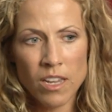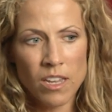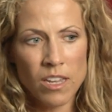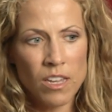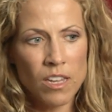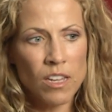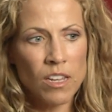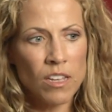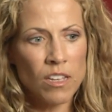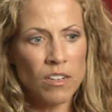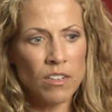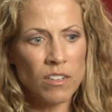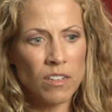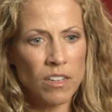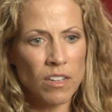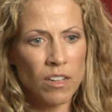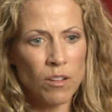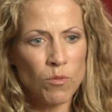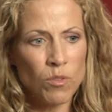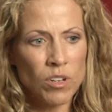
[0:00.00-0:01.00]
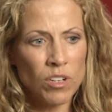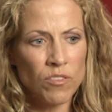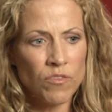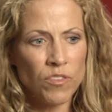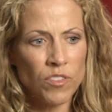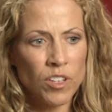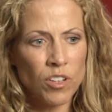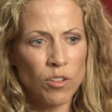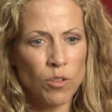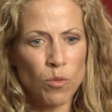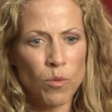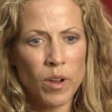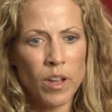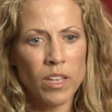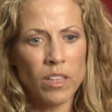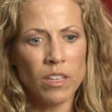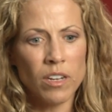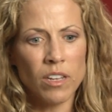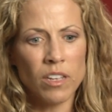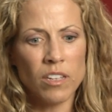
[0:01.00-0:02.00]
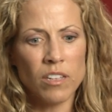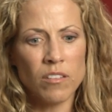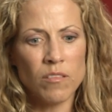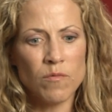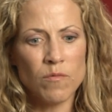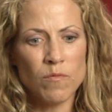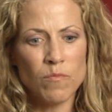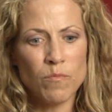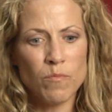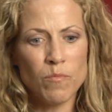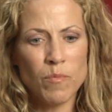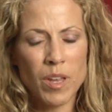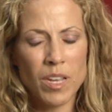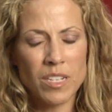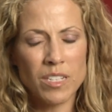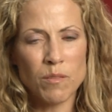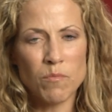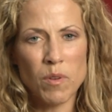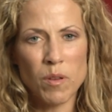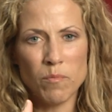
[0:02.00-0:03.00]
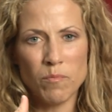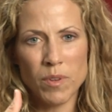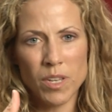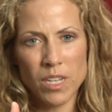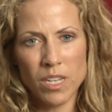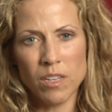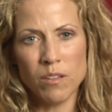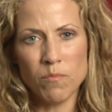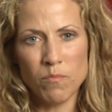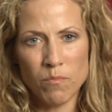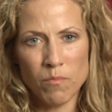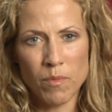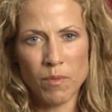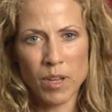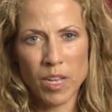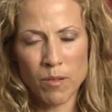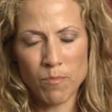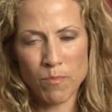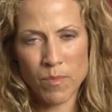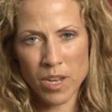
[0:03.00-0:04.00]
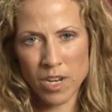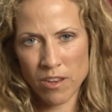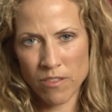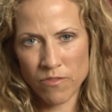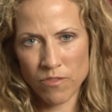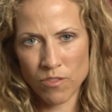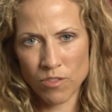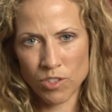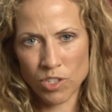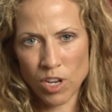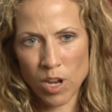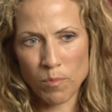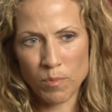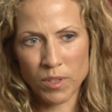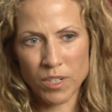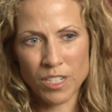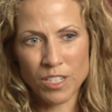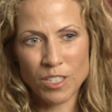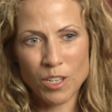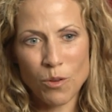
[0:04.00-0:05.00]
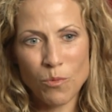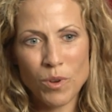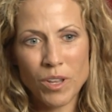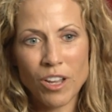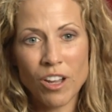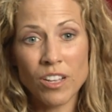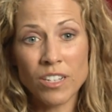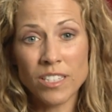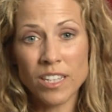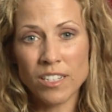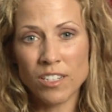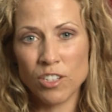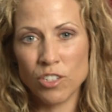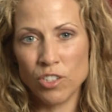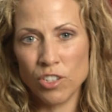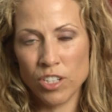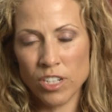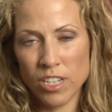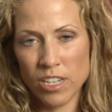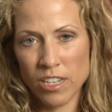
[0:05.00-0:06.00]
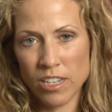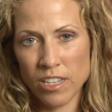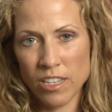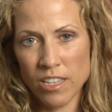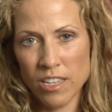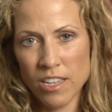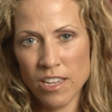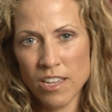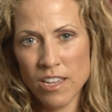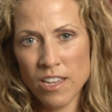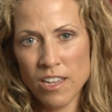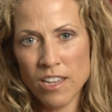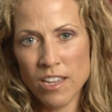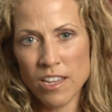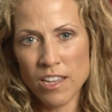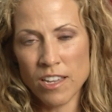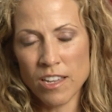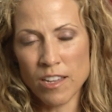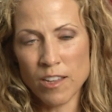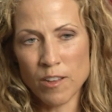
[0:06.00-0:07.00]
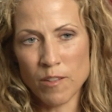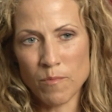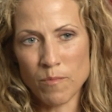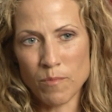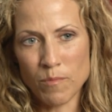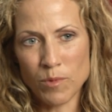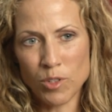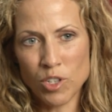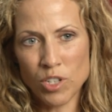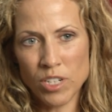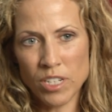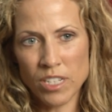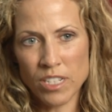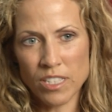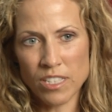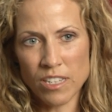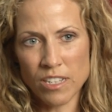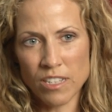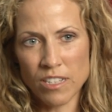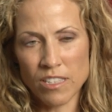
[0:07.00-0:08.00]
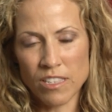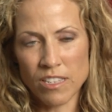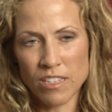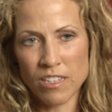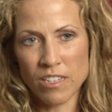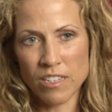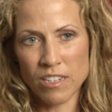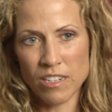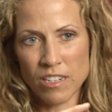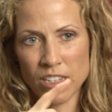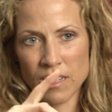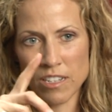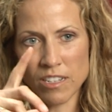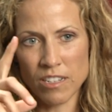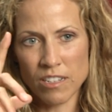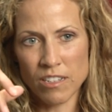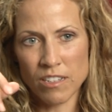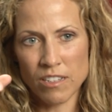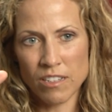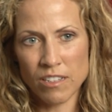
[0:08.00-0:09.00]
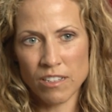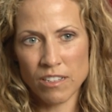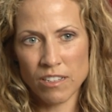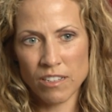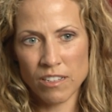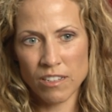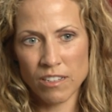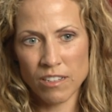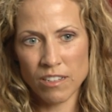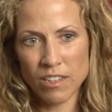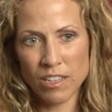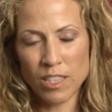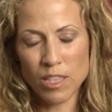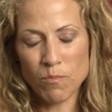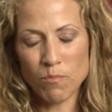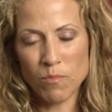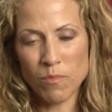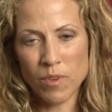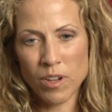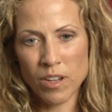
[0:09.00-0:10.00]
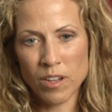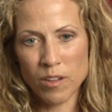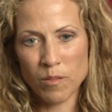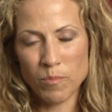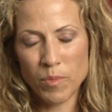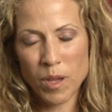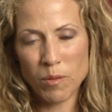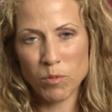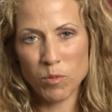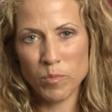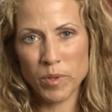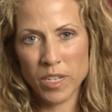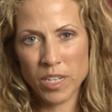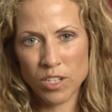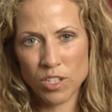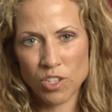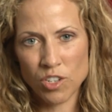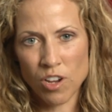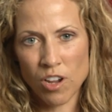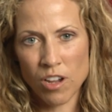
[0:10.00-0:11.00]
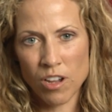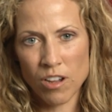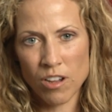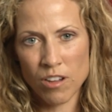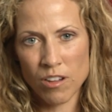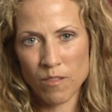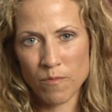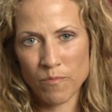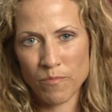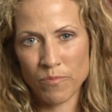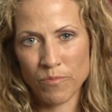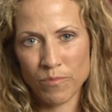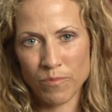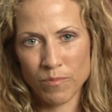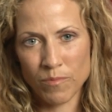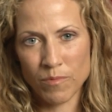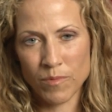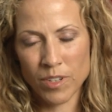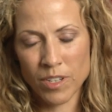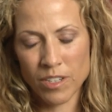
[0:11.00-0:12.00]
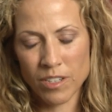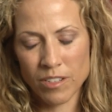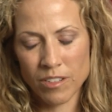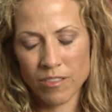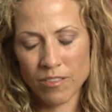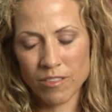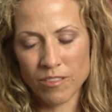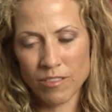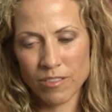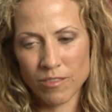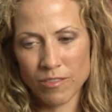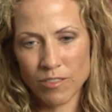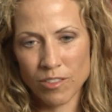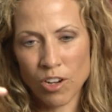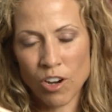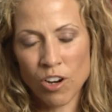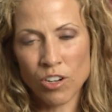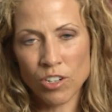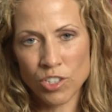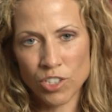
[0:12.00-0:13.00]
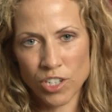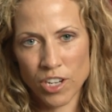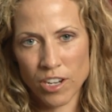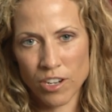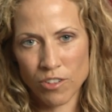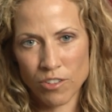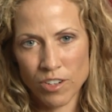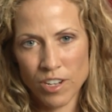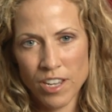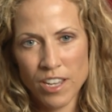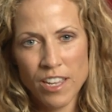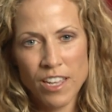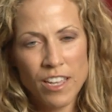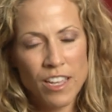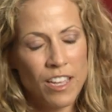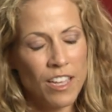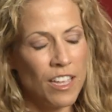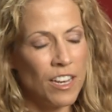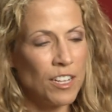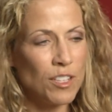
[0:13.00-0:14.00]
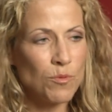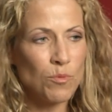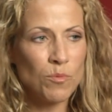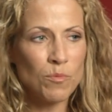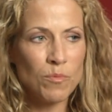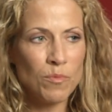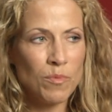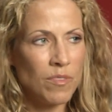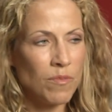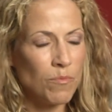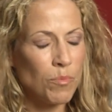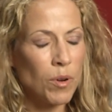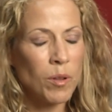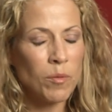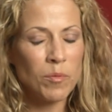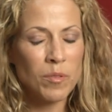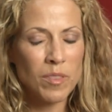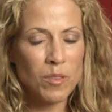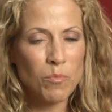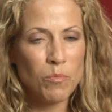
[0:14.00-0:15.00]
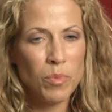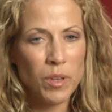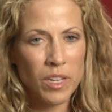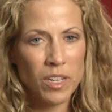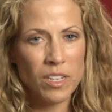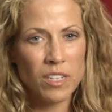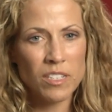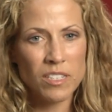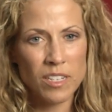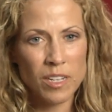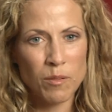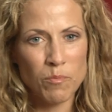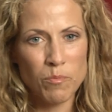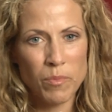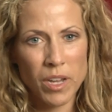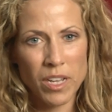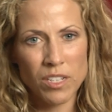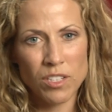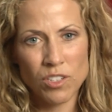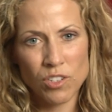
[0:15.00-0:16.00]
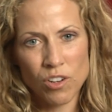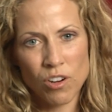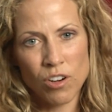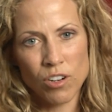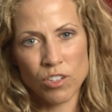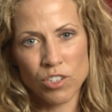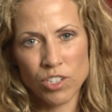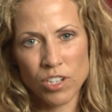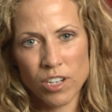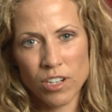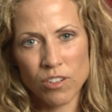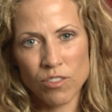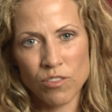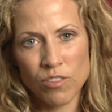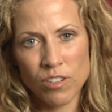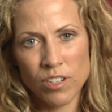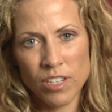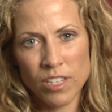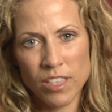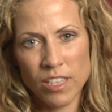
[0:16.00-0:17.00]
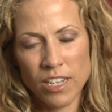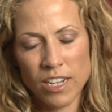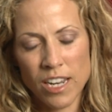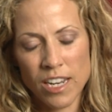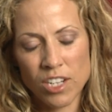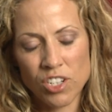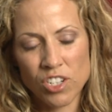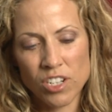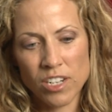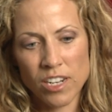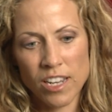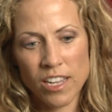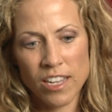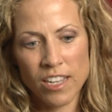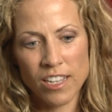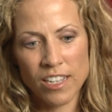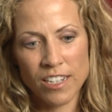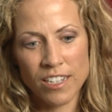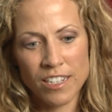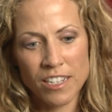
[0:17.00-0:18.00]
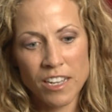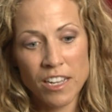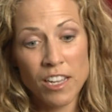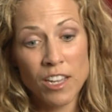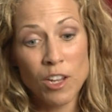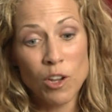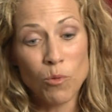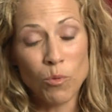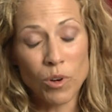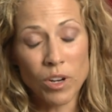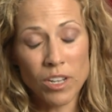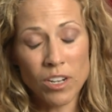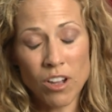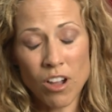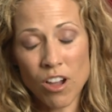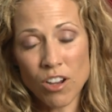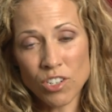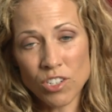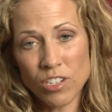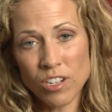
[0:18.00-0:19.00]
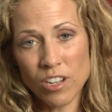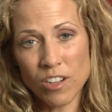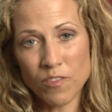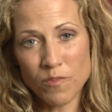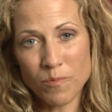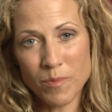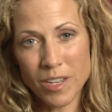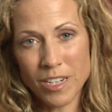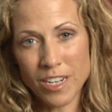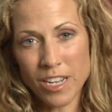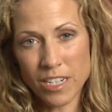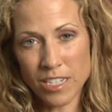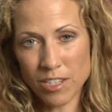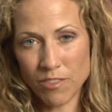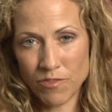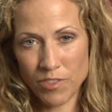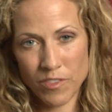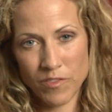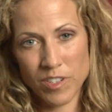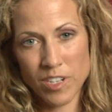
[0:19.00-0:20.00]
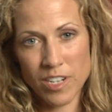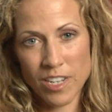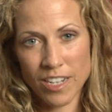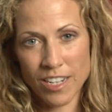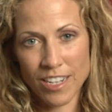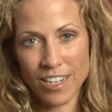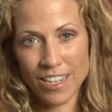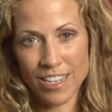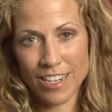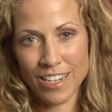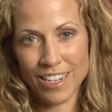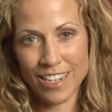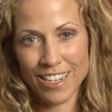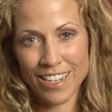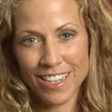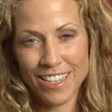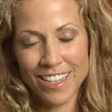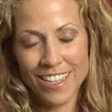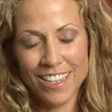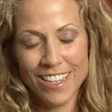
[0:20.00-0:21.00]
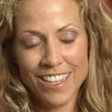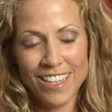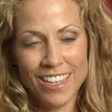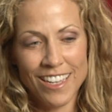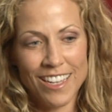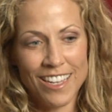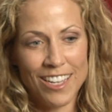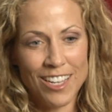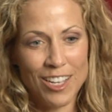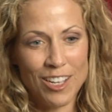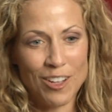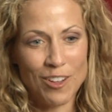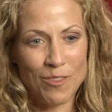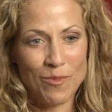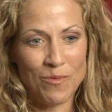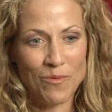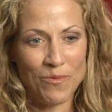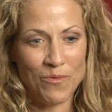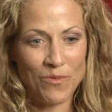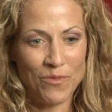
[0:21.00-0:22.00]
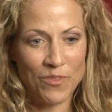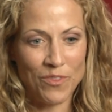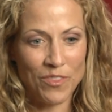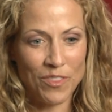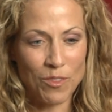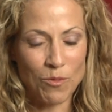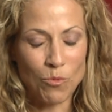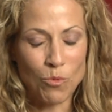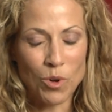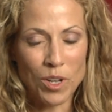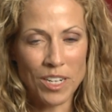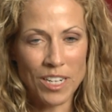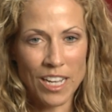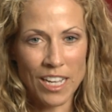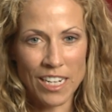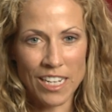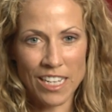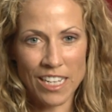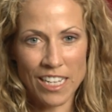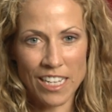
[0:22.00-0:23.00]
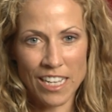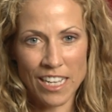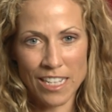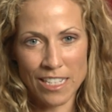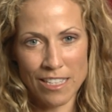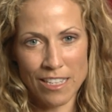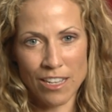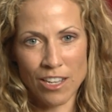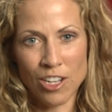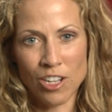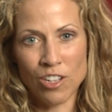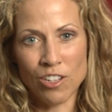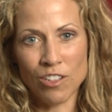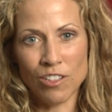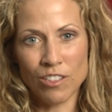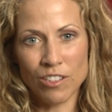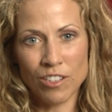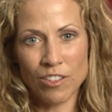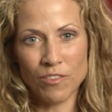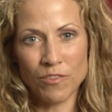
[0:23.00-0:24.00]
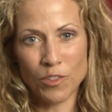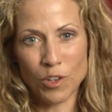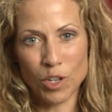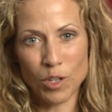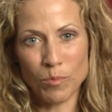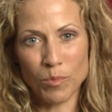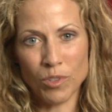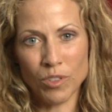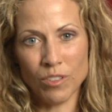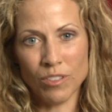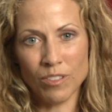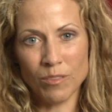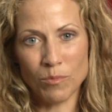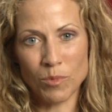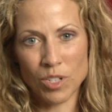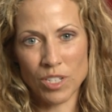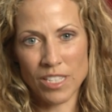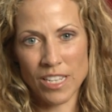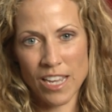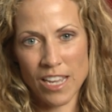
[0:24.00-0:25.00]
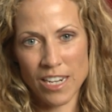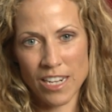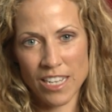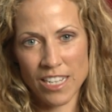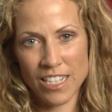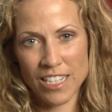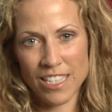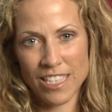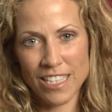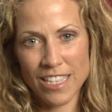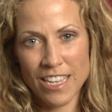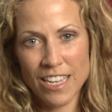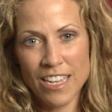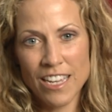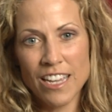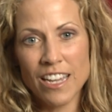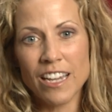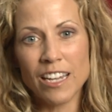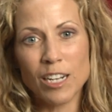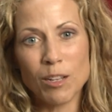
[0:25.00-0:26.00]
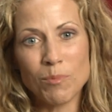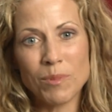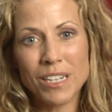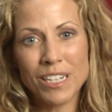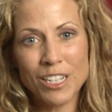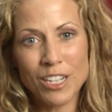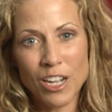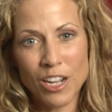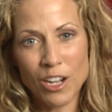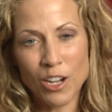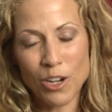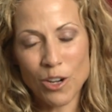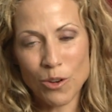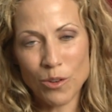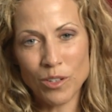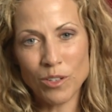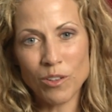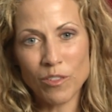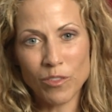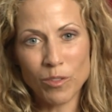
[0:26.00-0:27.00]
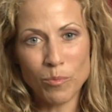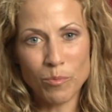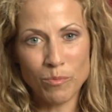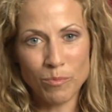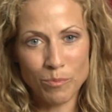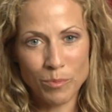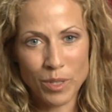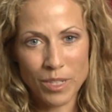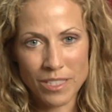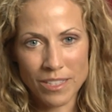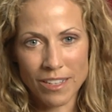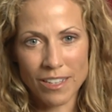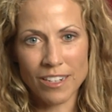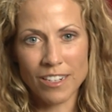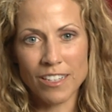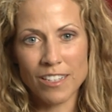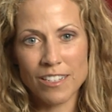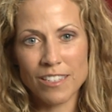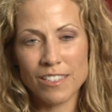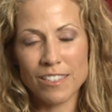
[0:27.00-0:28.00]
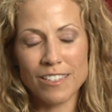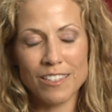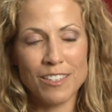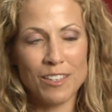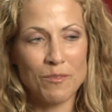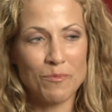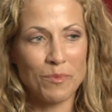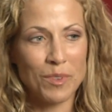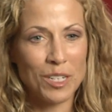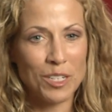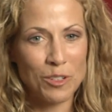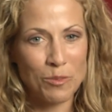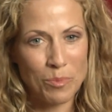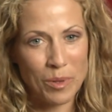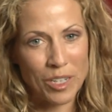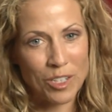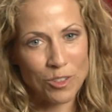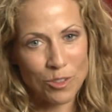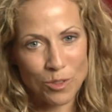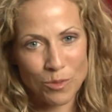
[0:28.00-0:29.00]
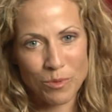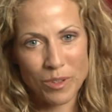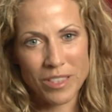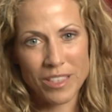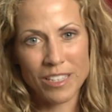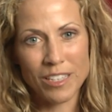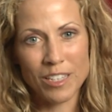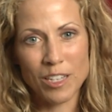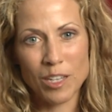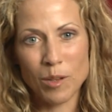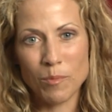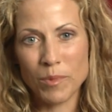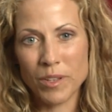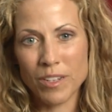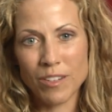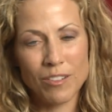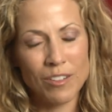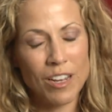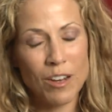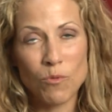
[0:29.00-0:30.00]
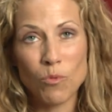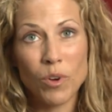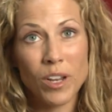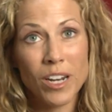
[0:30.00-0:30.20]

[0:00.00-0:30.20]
And I wanted to figure a way that I could make some immediate m money for Joplin. And so we contacted Gooding, um, Gooding and Sons in, uh, uh, at the uh, Pebble Beach um, uh, car show. And it's probably the biggest and best car show in the nation. And we're going to auction off my nineteen fifty-nine um, one ninety S L convertible Mercedes, and I'm gonna go, and whoever bids on it, I'm gonna do pictures with them and, and